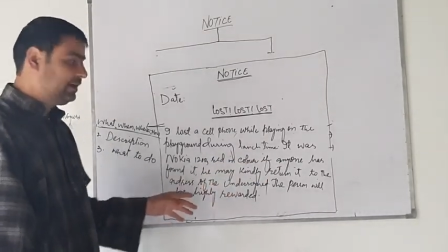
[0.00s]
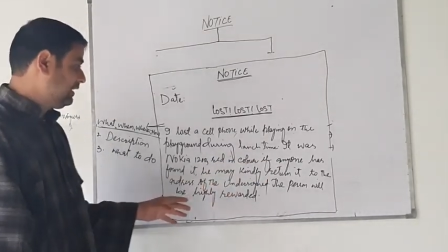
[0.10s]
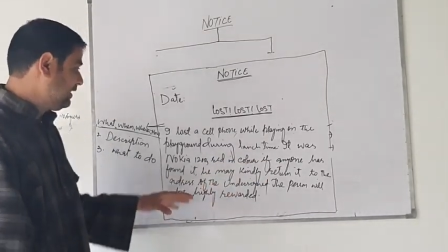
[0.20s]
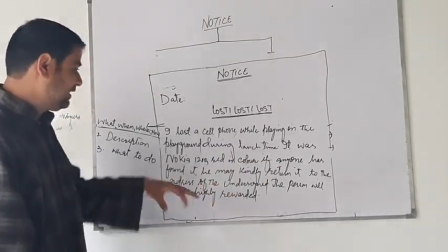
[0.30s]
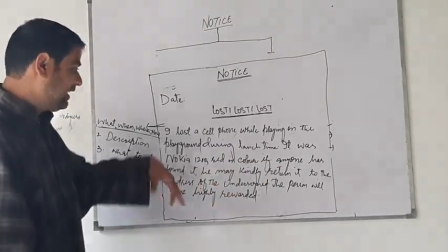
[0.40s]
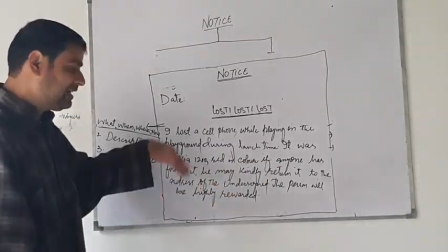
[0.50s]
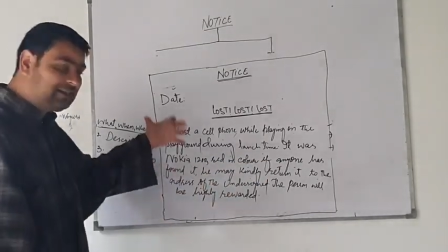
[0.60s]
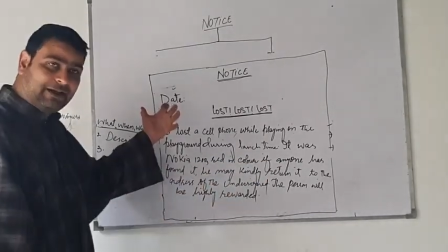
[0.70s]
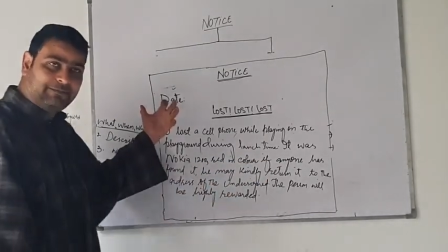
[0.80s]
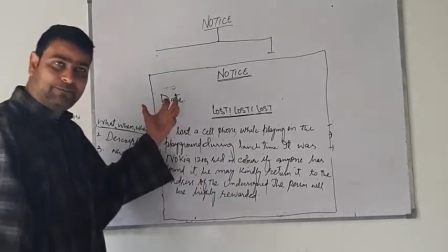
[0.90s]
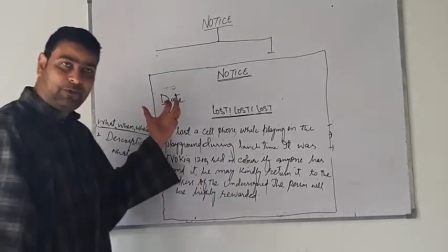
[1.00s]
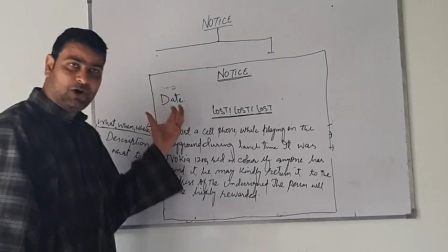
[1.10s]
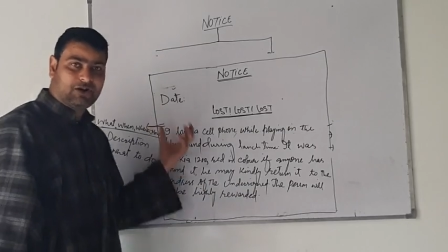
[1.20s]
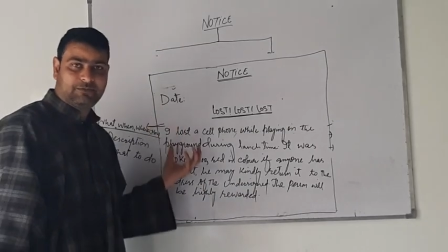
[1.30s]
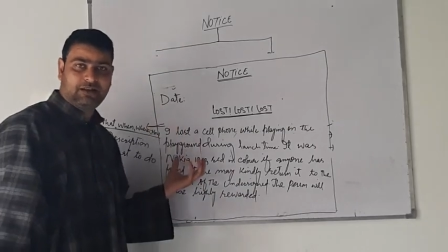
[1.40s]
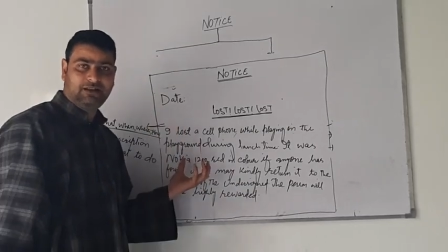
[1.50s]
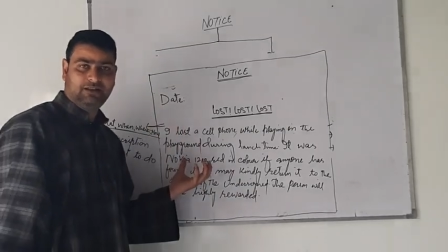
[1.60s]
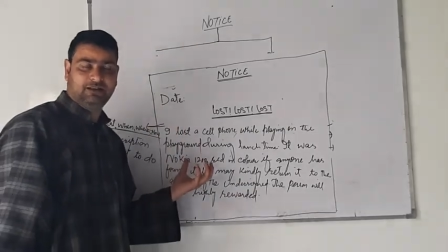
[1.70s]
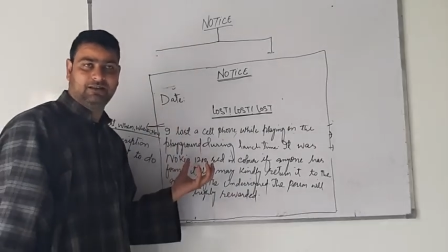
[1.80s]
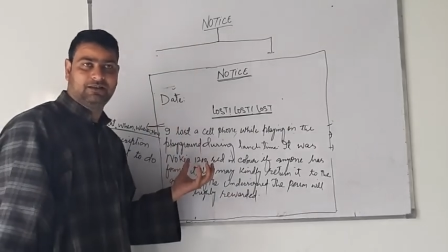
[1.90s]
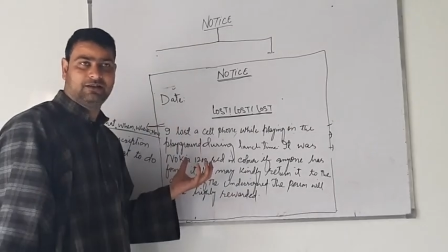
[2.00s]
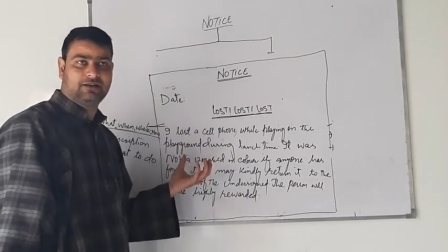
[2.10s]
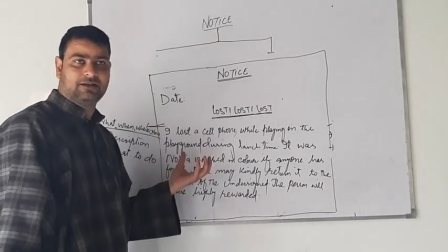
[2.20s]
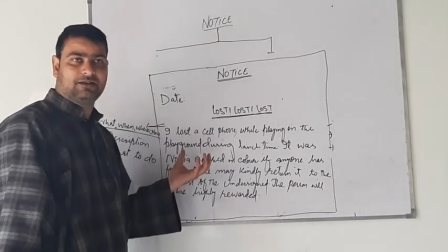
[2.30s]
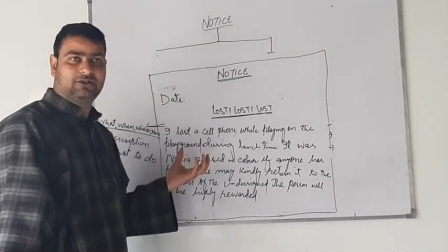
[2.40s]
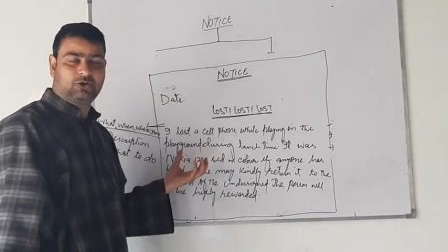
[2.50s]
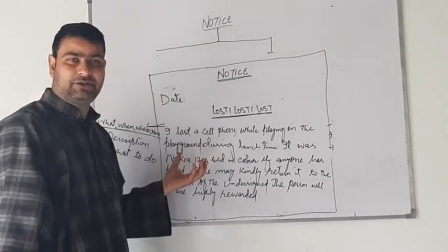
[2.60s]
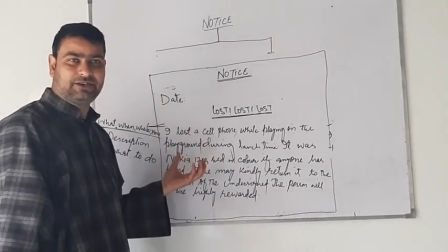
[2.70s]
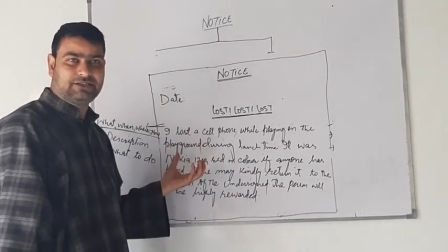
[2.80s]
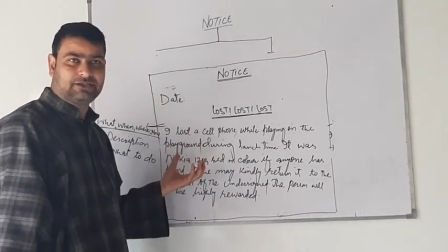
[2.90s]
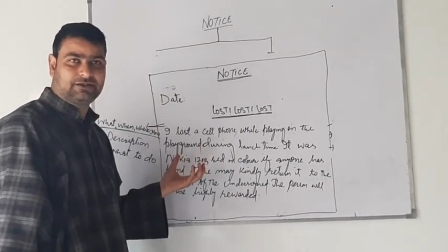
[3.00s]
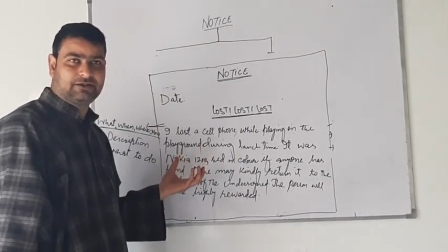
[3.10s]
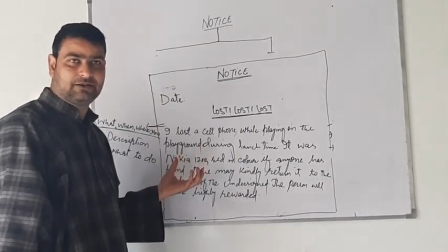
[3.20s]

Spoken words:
In case of formal notice,